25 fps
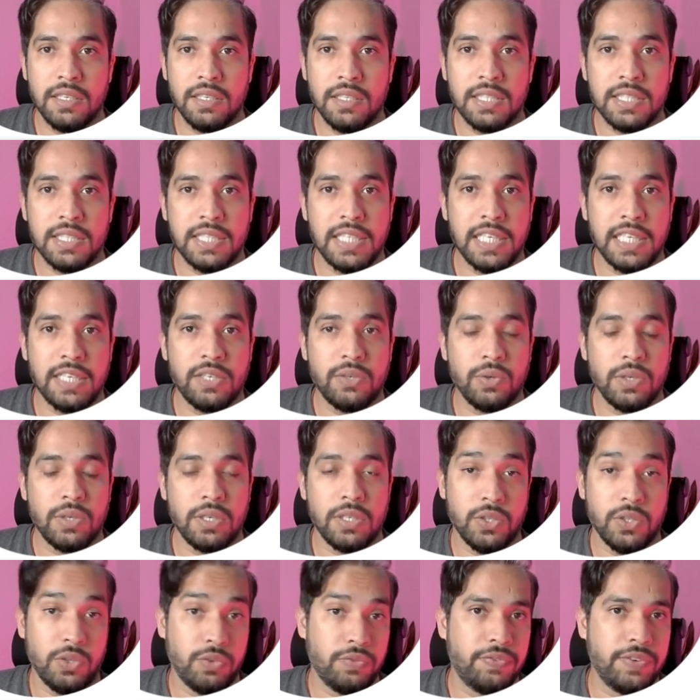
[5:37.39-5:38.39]

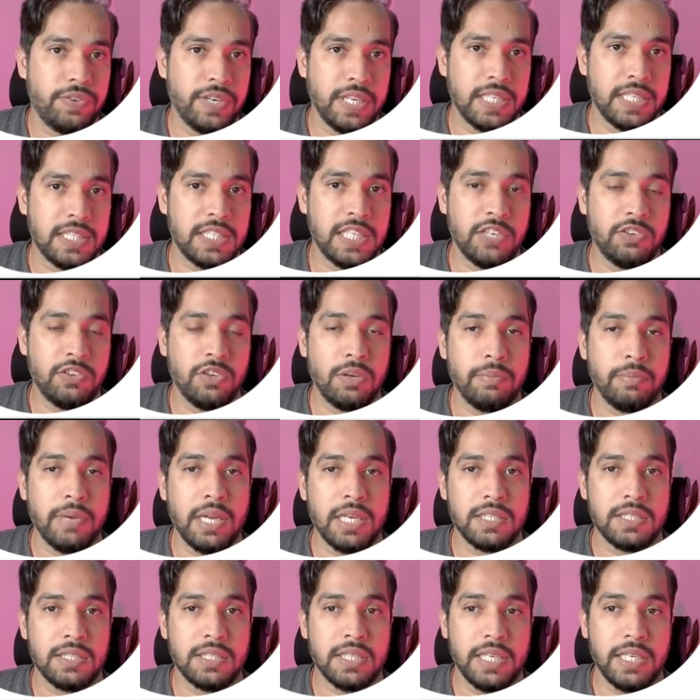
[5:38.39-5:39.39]
SQL
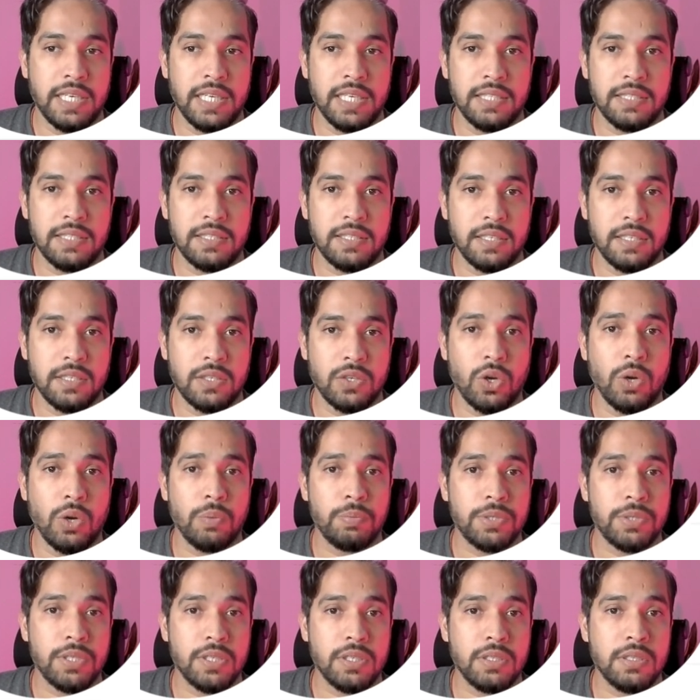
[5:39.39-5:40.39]
managed instant
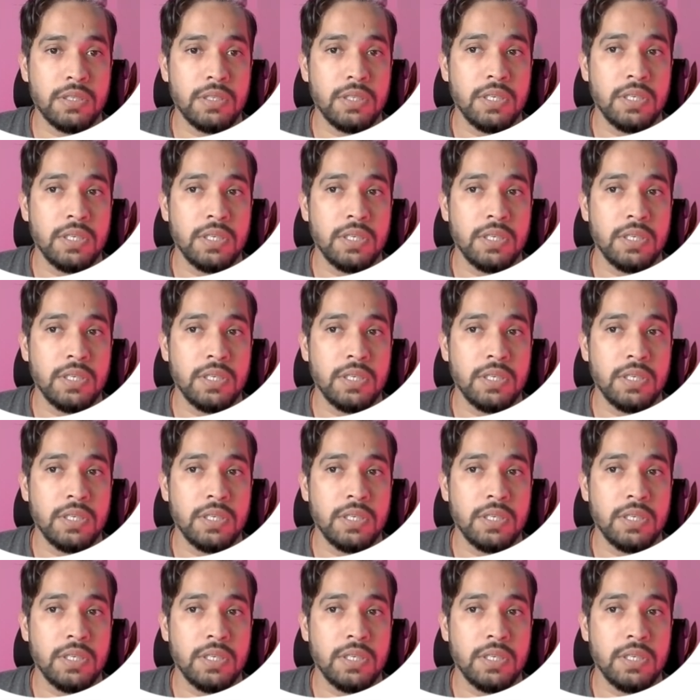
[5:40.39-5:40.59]
option.